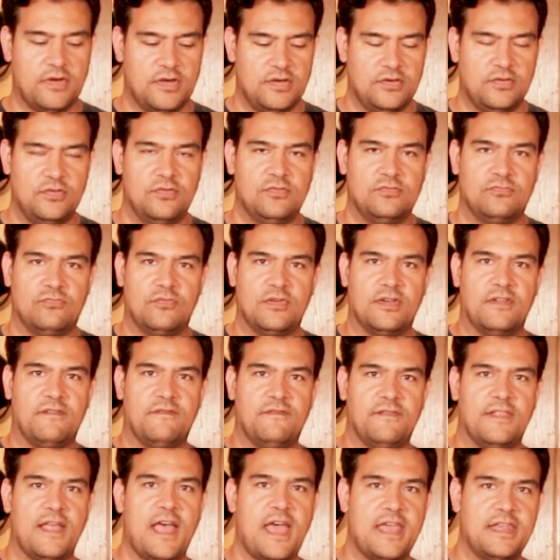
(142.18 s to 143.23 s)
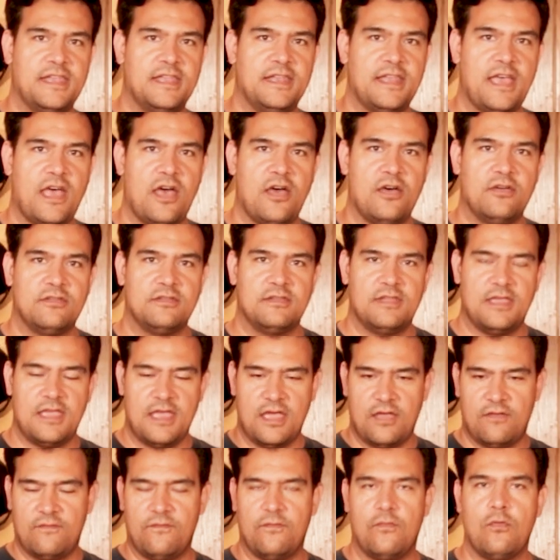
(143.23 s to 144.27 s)
we're gonna do is we're gonna flatten it out
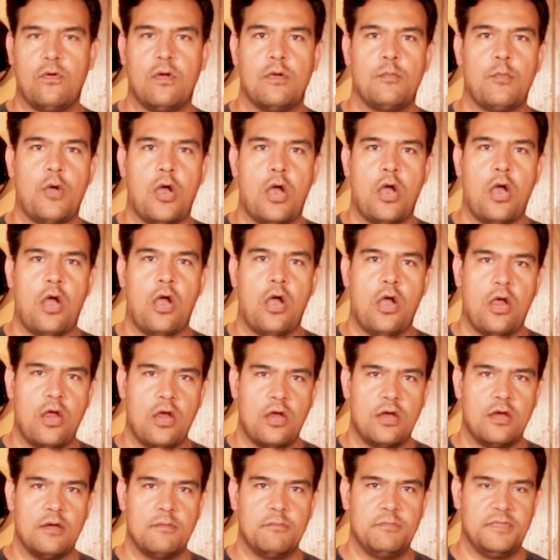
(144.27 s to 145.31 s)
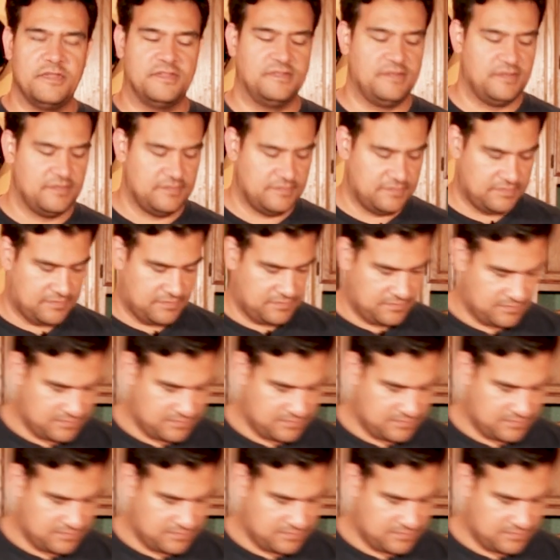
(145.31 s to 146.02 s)
and form our biscuits.